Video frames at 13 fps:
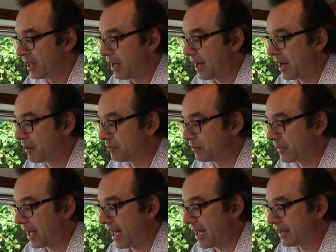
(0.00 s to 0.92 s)

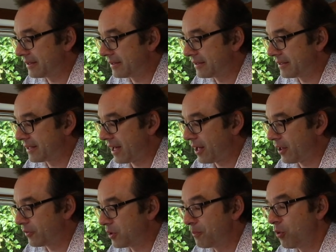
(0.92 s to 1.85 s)

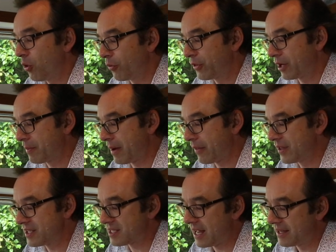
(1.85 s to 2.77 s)
The important thing about
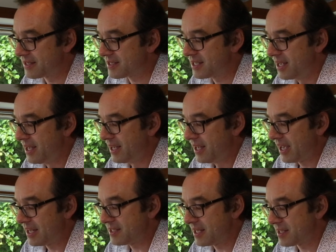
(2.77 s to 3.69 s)
this lens
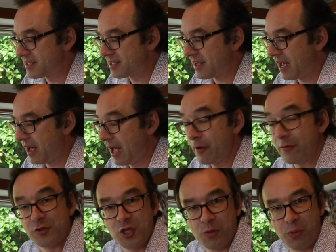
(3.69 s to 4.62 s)
is it's
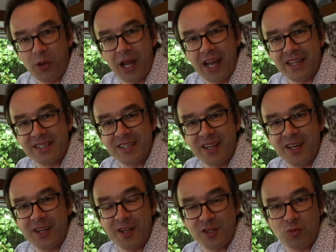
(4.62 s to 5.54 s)
f2.8
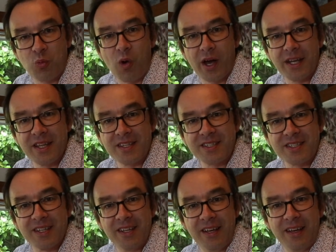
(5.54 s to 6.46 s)
at its
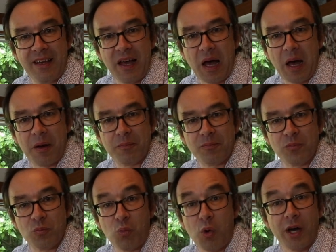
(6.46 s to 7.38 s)
widest
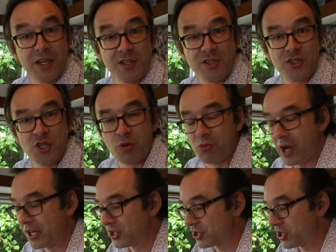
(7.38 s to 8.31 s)
zoom
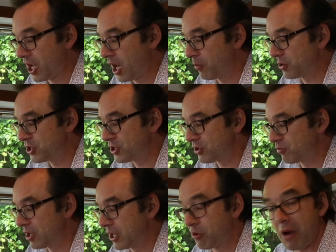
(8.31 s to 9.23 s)
range, which is a
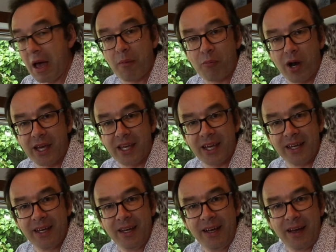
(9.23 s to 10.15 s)
really
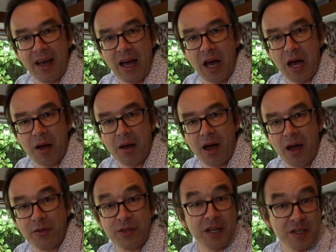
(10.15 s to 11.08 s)
groundbreaking
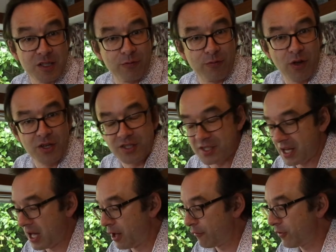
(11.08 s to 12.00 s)
thing. It's the
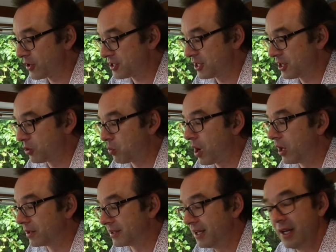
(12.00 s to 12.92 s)
first in the
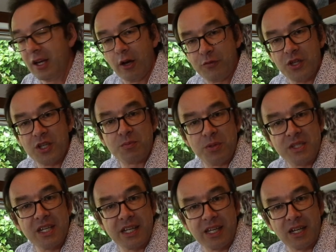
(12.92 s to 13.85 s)
world of this
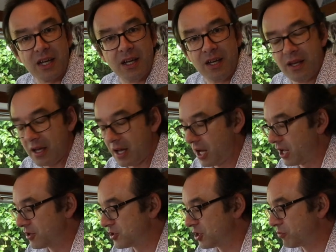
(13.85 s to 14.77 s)
particular
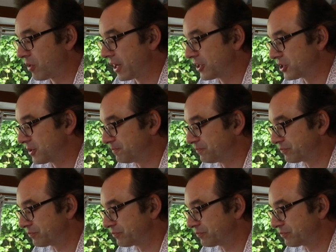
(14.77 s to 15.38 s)
zoom range.